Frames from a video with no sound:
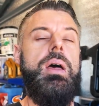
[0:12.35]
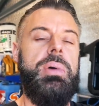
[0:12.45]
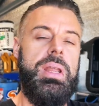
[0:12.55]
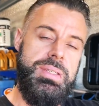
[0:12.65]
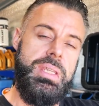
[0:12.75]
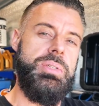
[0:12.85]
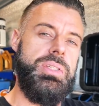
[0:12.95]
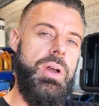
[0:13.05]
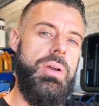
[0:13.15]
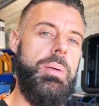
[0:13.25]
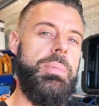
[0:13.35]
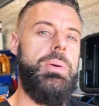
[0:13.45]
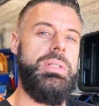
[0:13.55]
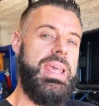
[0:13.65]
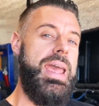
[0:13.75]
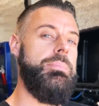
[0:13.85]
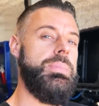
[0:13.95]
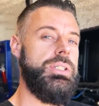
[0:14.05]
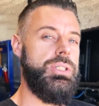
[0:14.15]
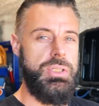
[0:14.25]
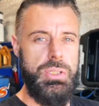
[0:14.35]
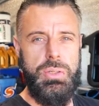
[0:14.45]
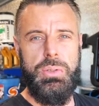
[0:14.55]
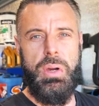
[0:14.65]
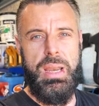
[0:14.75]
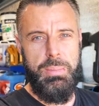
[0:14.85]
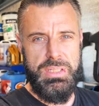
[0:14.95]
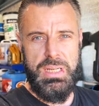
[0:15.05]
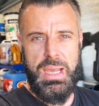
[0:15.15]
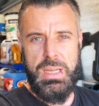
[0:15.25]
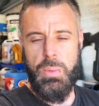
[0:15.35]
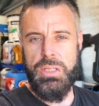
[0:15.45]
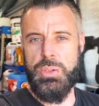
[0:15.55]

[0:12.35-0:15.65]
But in this episode, I'm going to attempt to do an MSD81